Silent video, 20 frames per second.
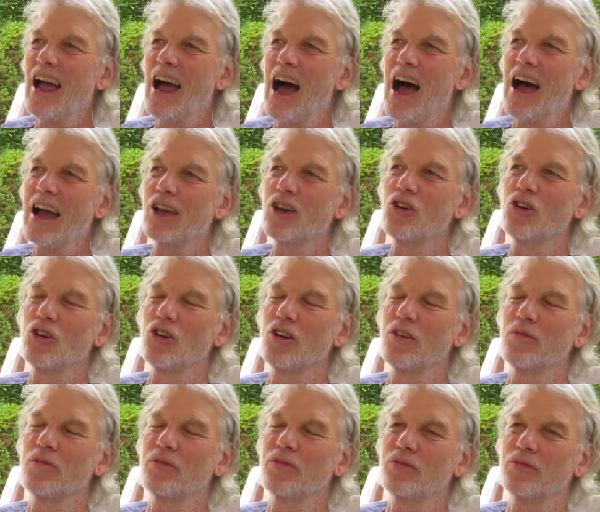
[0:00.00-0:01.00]
I could
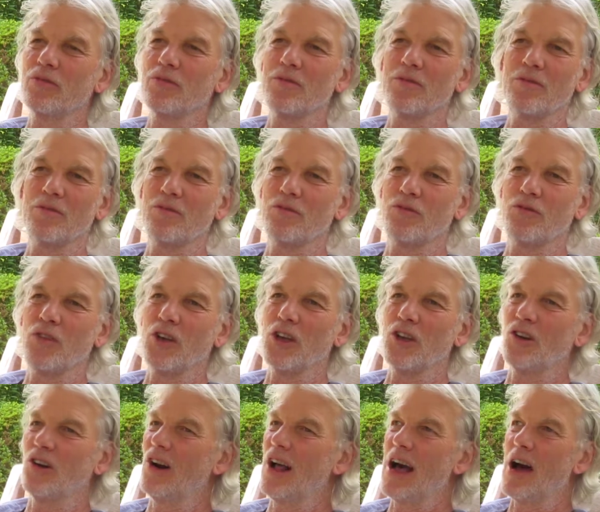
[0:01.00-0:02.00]
have
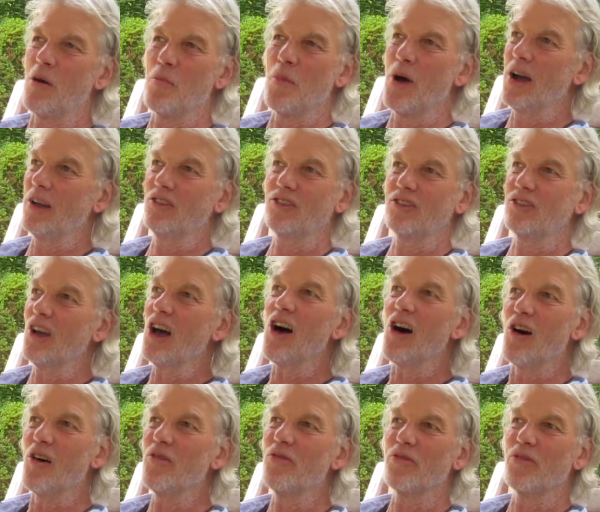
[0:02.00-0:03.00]
figured out
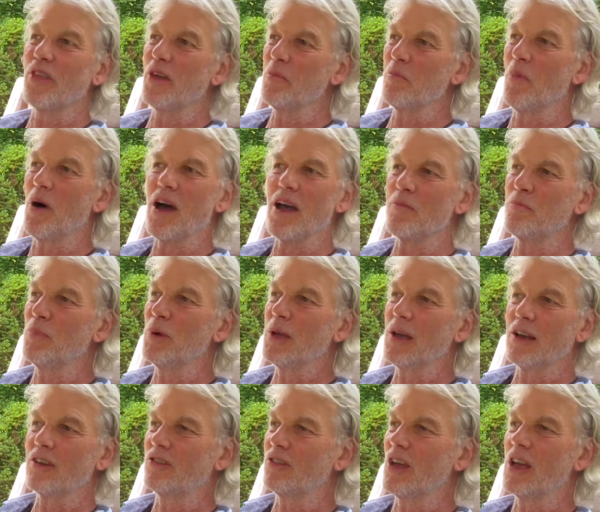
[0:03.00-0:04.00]
myself that my
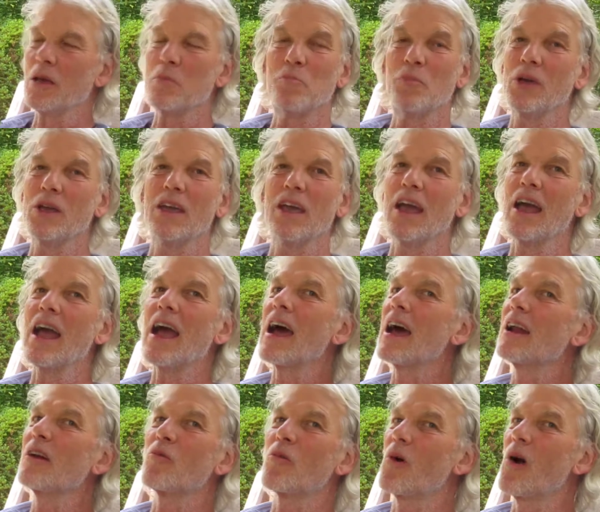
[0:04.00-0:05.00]
PSA
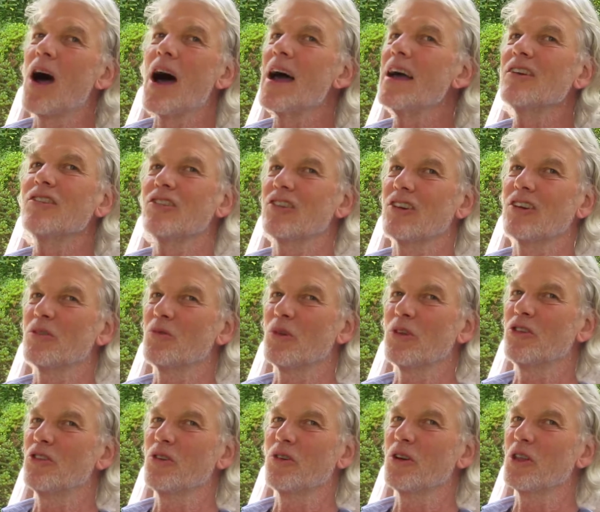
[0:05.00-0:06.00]
began rising
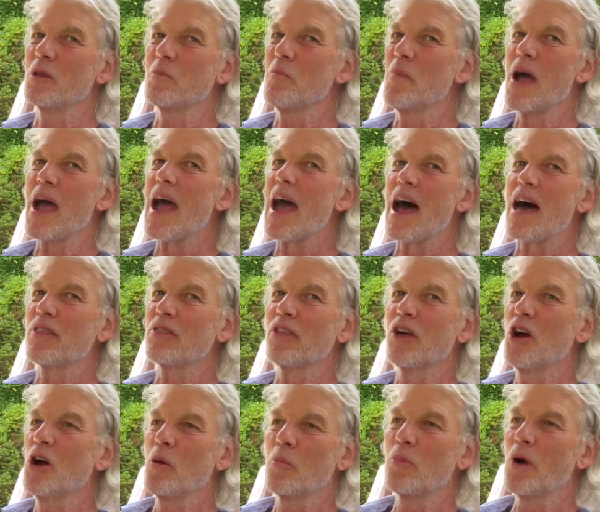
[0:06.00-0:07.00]
with doing the math
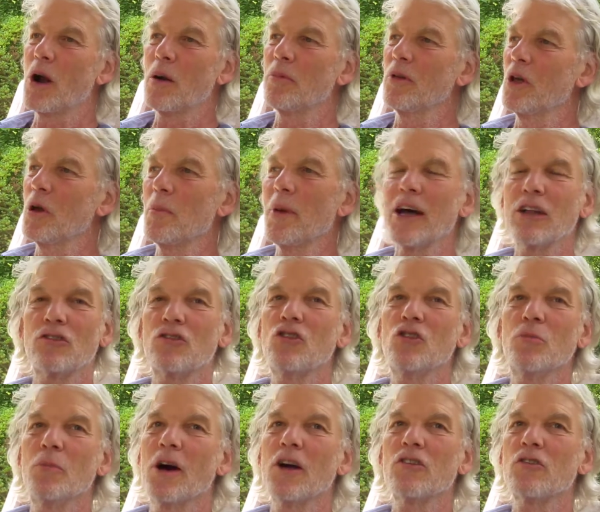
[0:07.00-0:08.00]
probably about
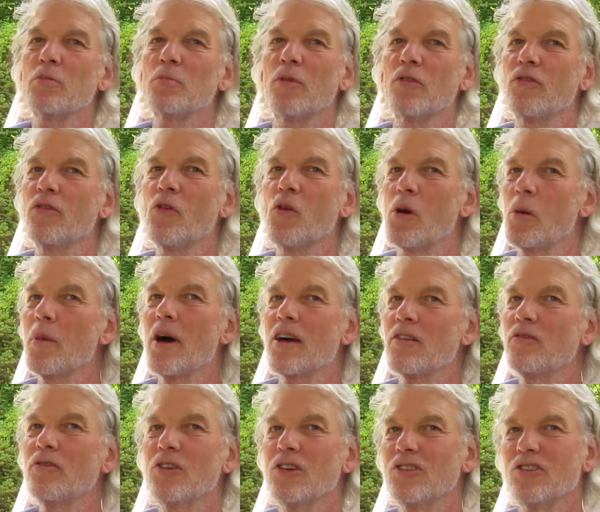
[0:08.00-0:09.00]
2 months before my
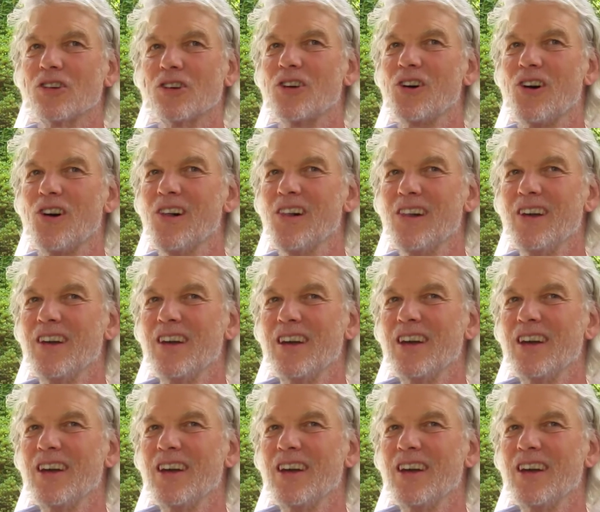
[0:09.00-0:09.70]
physical.